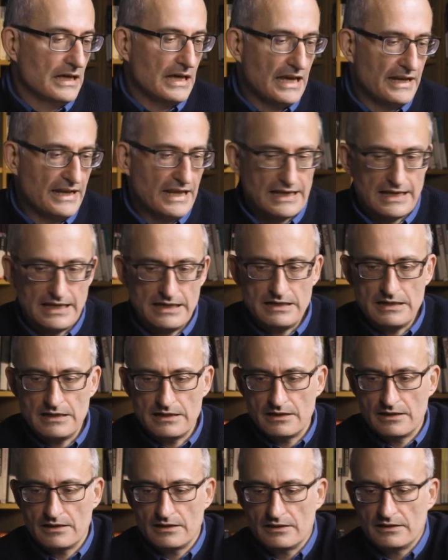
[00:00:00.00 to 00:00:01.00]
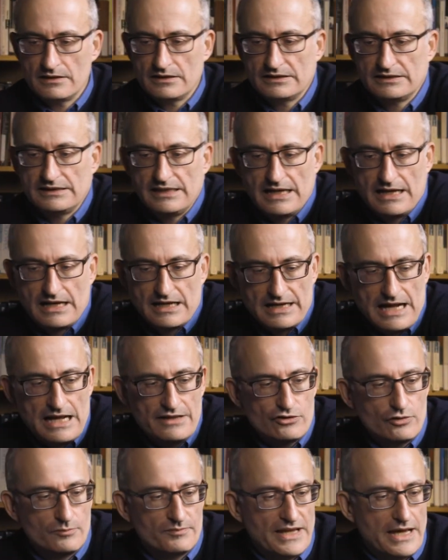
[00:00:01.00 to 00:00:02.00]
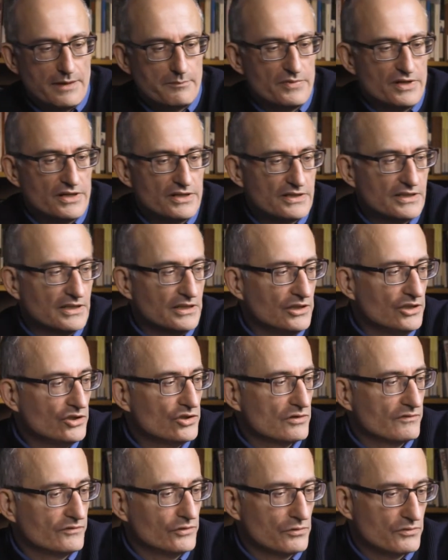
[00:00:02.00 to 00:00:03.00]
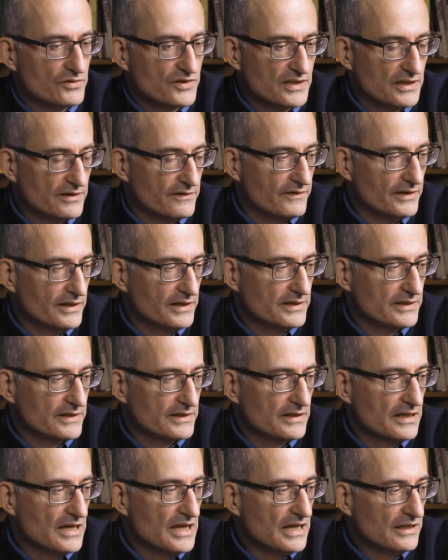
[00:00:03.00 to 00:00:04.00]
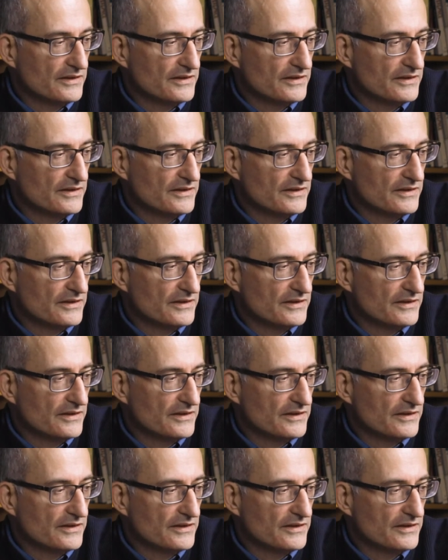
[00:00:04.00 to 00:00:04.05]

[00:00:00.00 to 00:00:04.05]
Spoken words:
And again, there are random numbers in each of those servers.